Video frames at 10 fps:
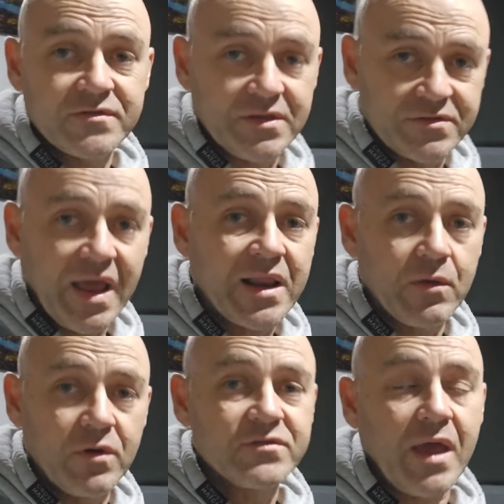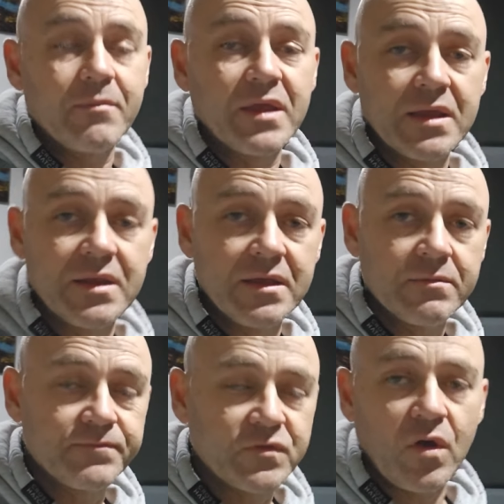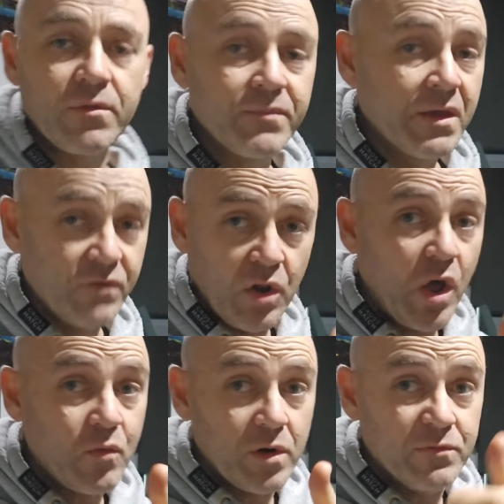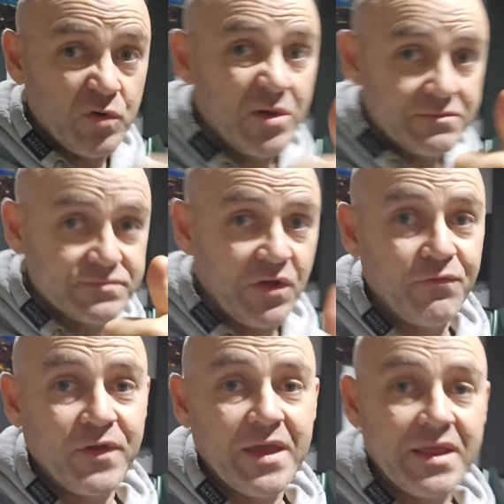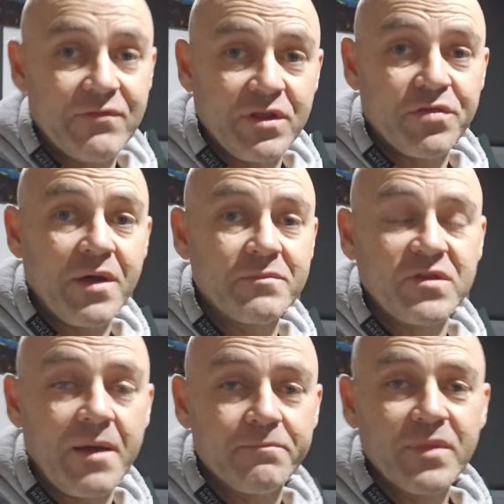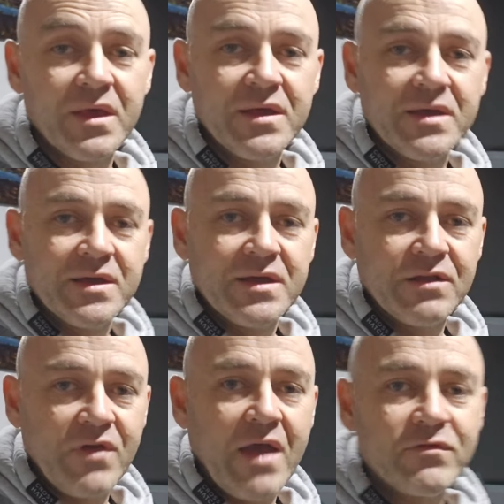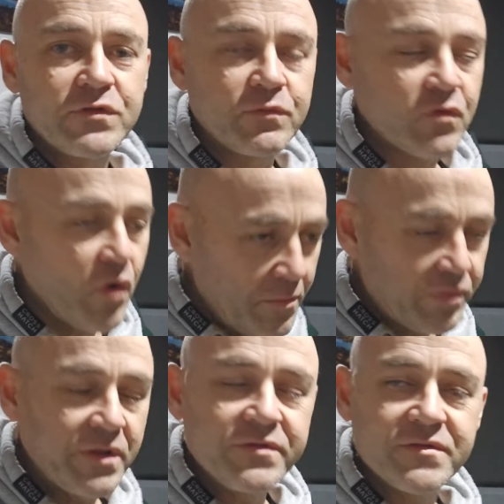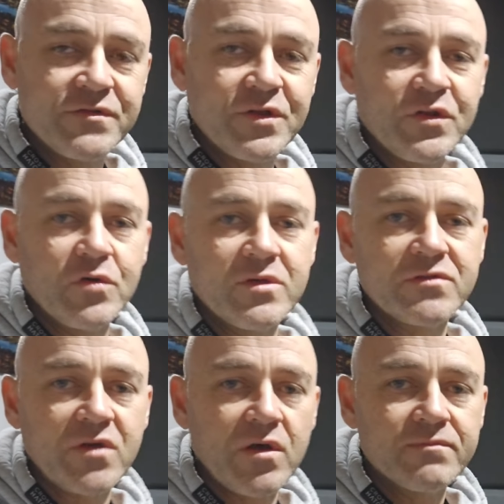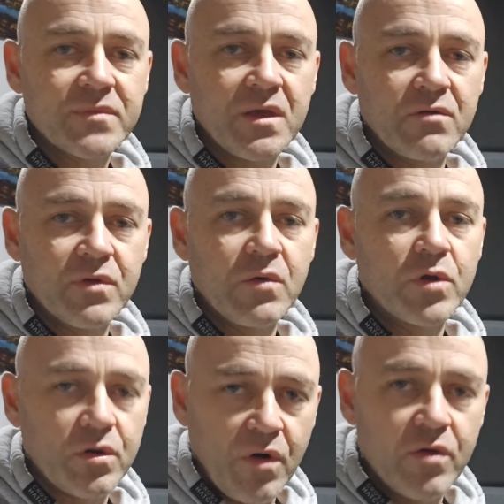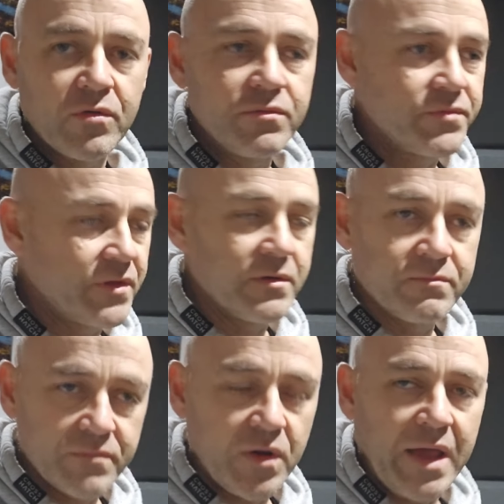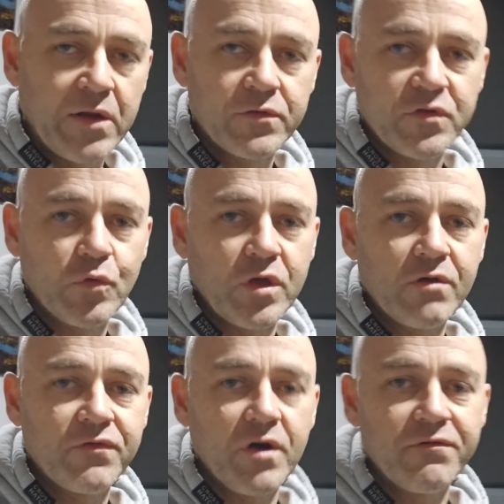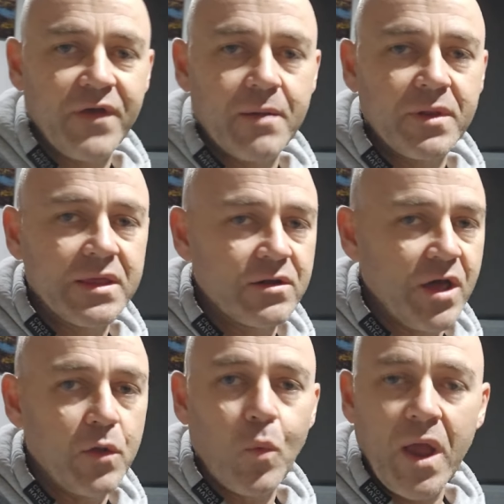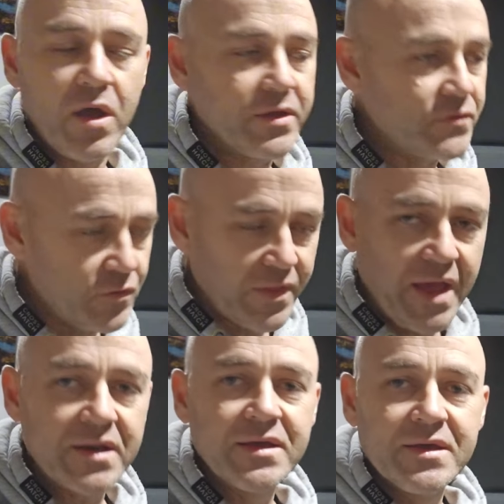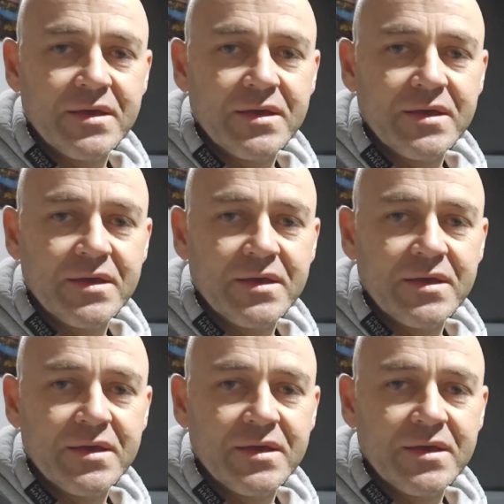exactly what's happening in here. So if you like what I'm doing, don't forget, give it a thumbs up. And if you haven't subscribed, please consider doing so. I really want to grow an Aussie audiophile family, and the only way I can do that